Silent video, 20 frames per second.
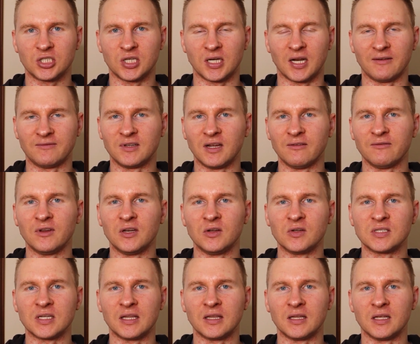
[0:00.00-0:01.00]
And I've done videos
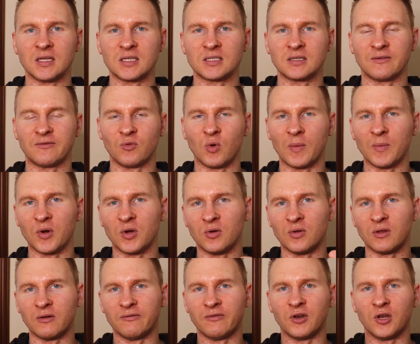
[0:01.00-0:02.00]
on this. If you want me to do
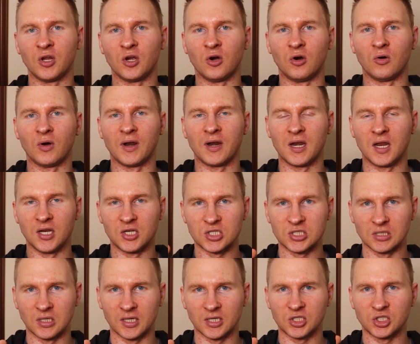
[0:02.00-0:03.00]
another video on niche
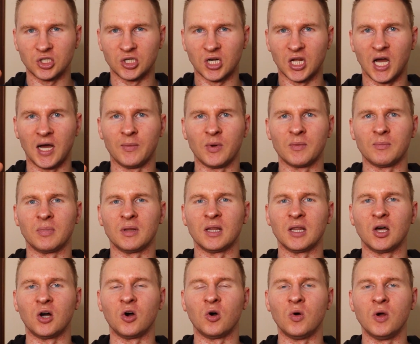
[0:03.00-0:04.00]
selection, comment
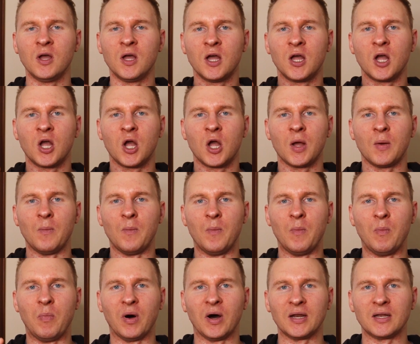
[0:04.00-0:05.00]
below.
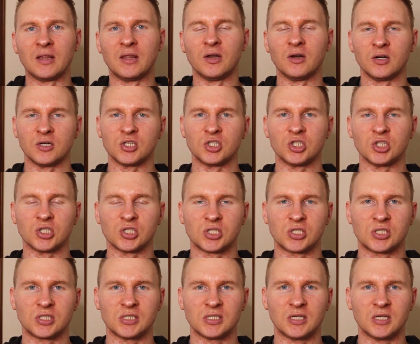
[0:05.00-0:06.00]
But there's
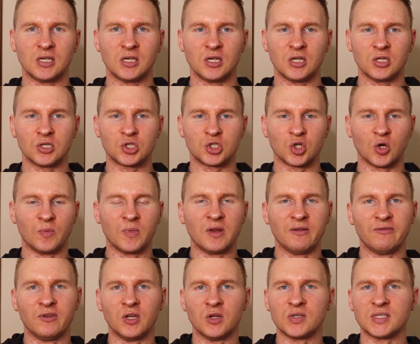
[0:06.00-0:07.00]
just so many
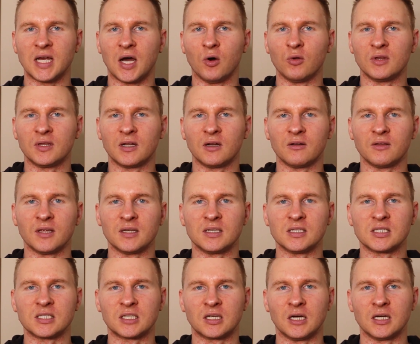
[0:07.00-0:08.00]
videos out there that
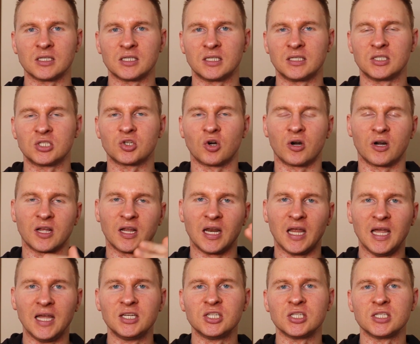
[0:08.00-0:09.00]
discuss starting an
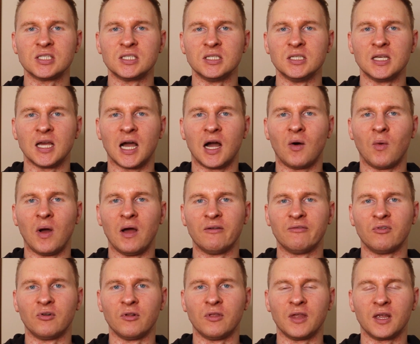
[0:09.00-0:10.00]
agency.
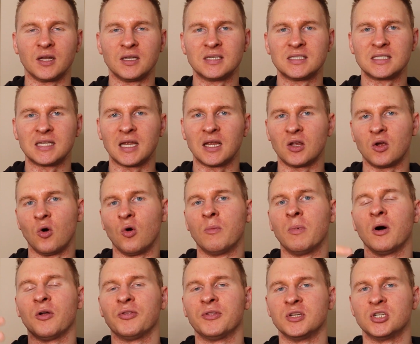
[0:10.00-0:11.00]
However, they say go
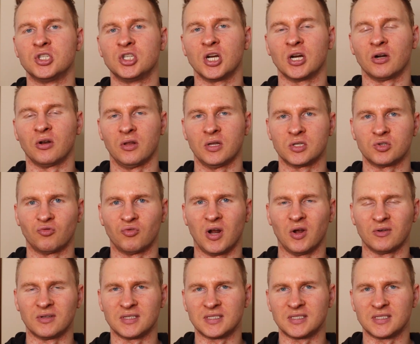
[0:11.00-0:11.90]
about the generalist route.